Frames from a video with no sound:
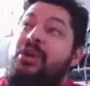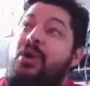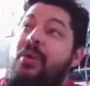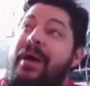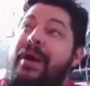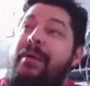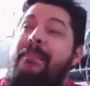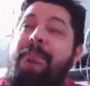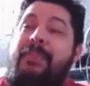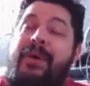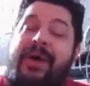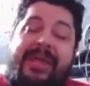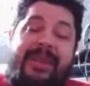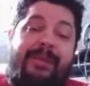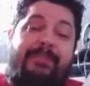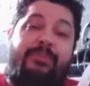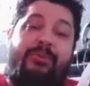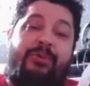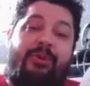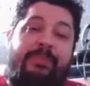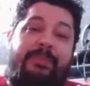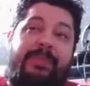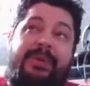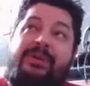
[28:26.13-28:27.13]
Go out and buy the
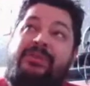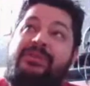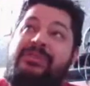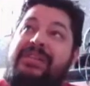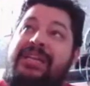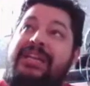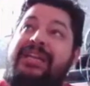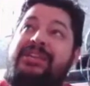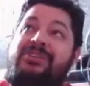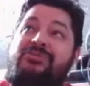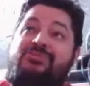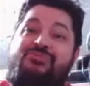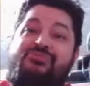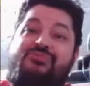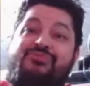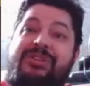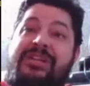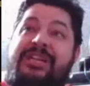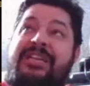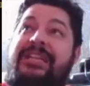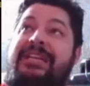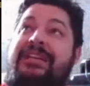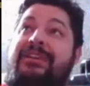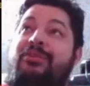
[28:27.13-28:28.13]
book because it is
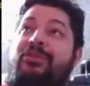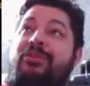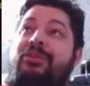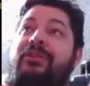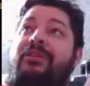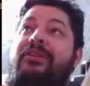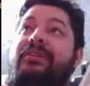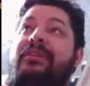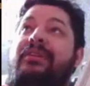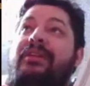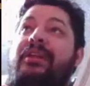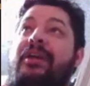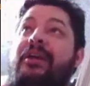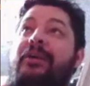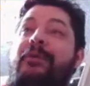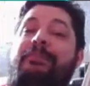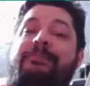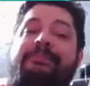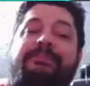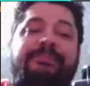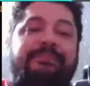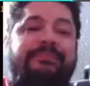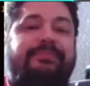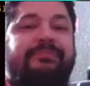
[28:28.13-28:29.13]
really good. You know.
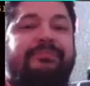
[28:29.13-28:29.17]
